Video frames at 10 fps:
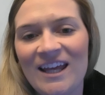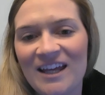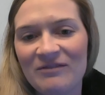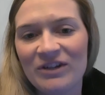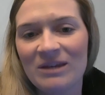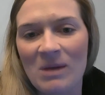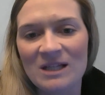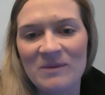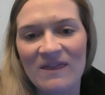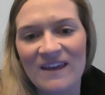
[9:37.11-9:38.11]
It really
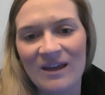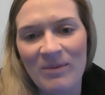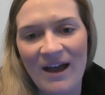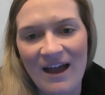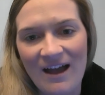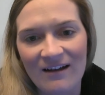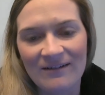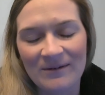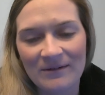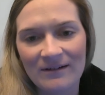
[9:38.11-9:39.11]
makes me think about
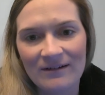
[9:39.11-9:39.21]
how